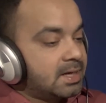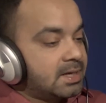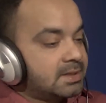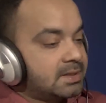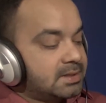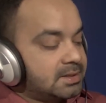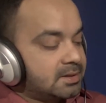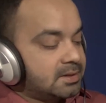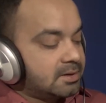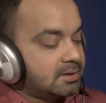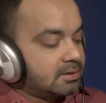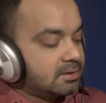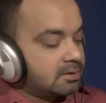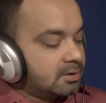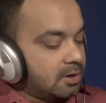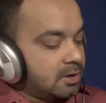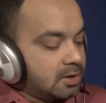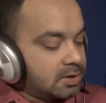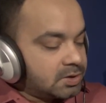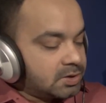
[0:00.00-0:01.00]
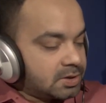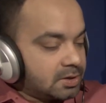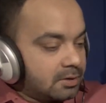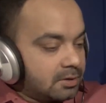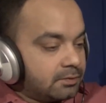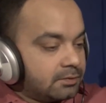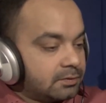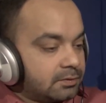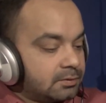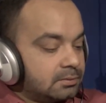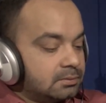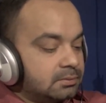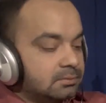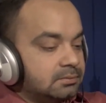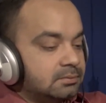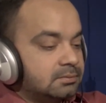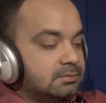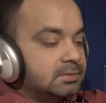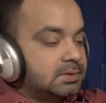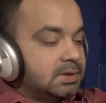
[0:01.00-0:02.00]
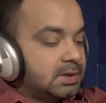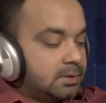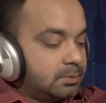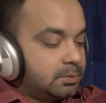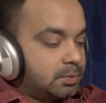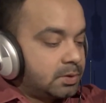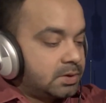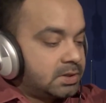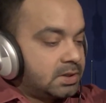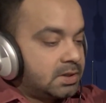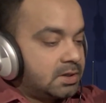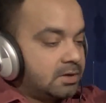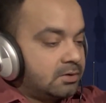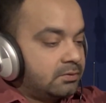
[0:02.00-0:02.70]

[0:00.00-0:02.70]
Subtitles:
had shared lots of important